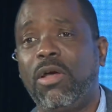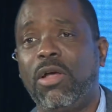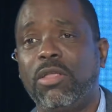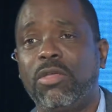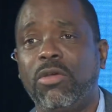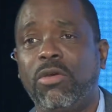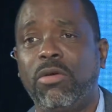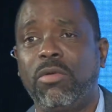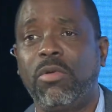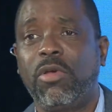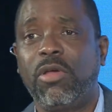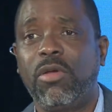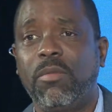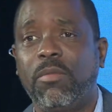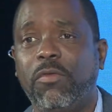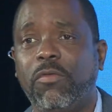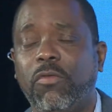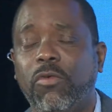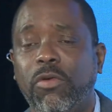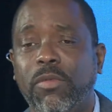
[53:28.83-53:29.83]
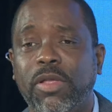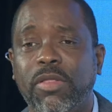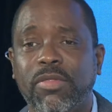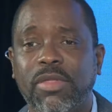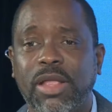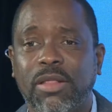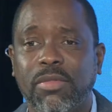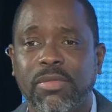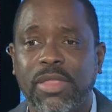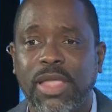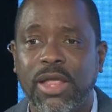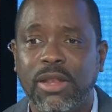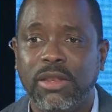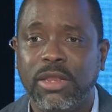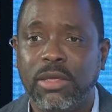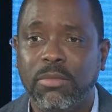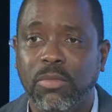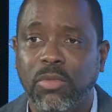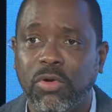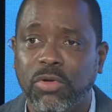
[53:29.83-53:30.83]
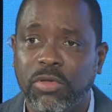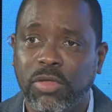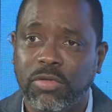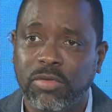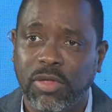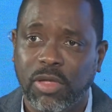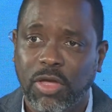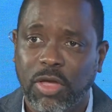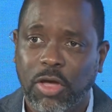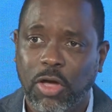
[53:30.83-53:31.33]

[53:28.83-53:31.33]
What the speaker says: on your performance at Stanley Motors,